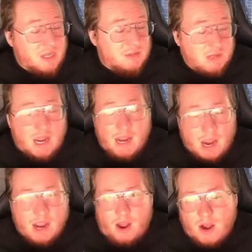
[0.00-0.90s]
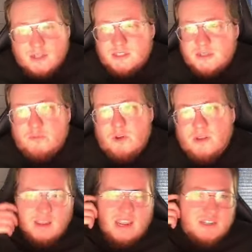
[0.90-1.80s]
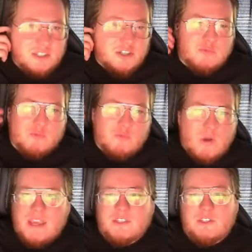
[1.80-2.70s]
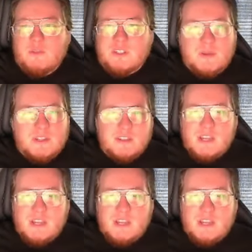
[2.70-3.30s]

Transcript: Like I, I honestly would. It's just way too expensive.